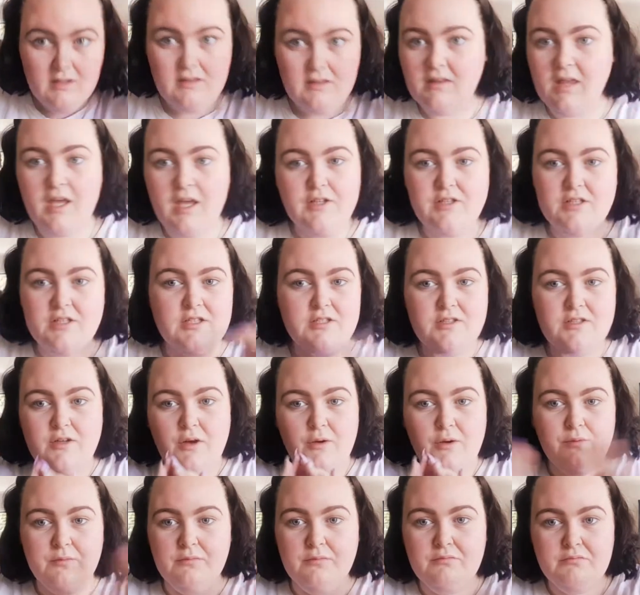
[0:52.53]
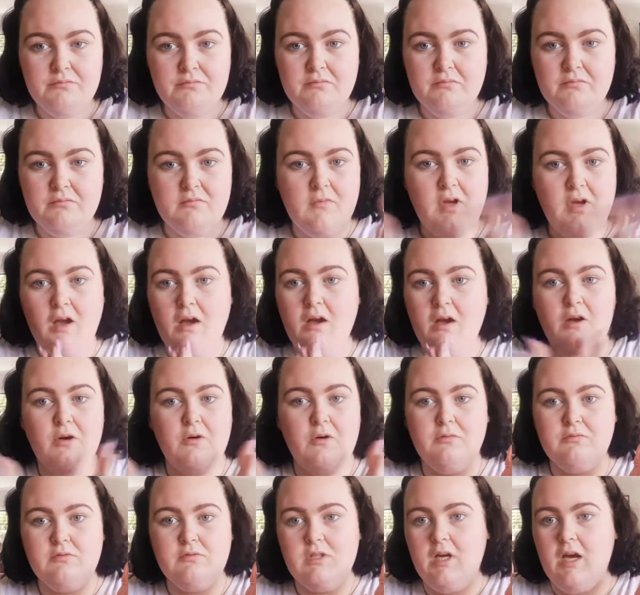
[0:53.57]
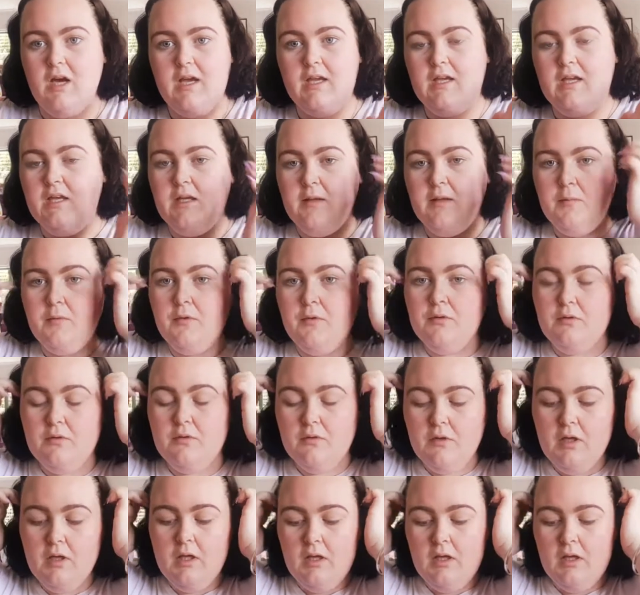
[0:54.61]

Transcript: they just don't hold dye anymore.